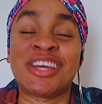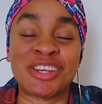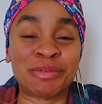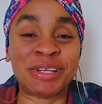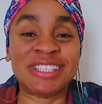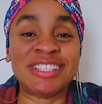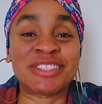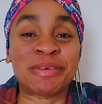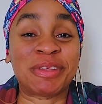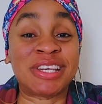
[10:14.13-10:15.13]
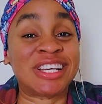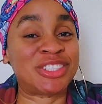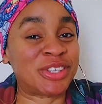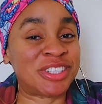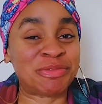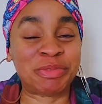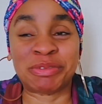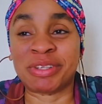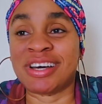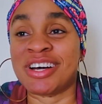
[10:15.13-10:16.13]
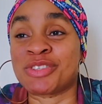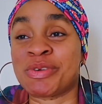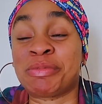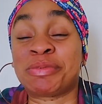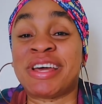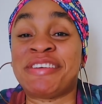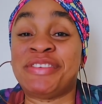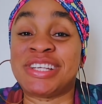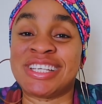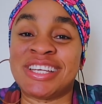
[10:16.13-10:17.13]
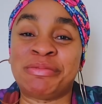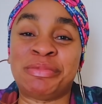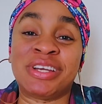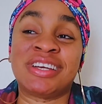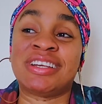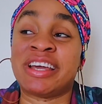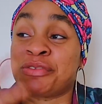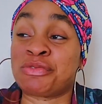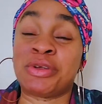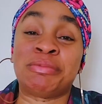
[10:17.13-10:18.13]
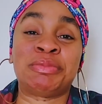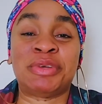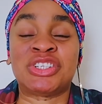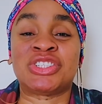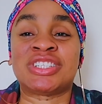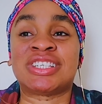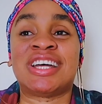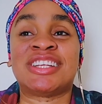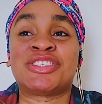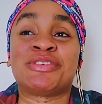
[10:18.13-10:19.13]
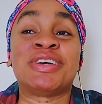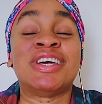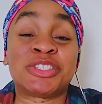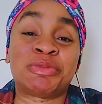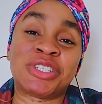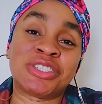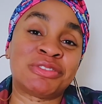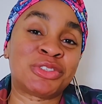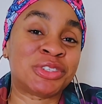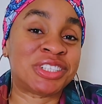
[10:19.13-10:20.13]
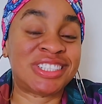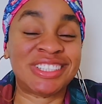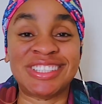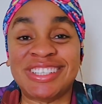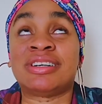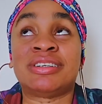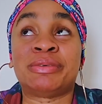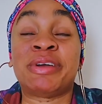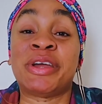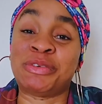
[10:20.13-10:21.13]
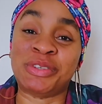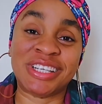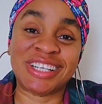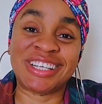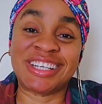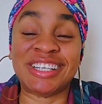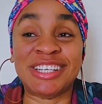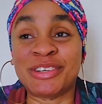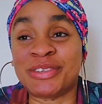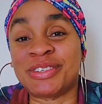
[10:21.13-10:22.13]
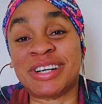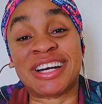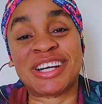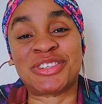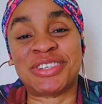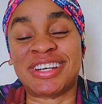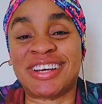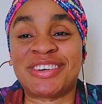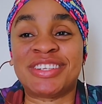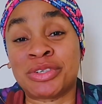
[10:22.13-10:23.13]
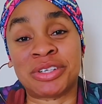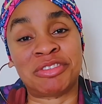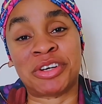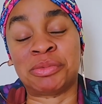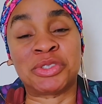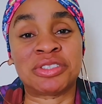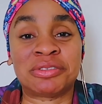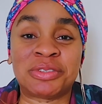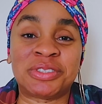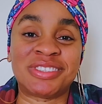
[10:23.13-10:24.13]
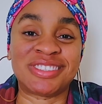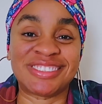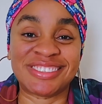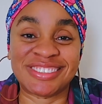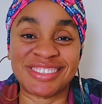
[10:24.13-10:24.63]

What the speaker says: Normally, this is something that is done in Big Brother house. When people are evicted, they bring like framed pictures and stuff. There's a picture of Tochi, Eric, Lilo, and Katrina, all looking very beautiful. Mm-hmm.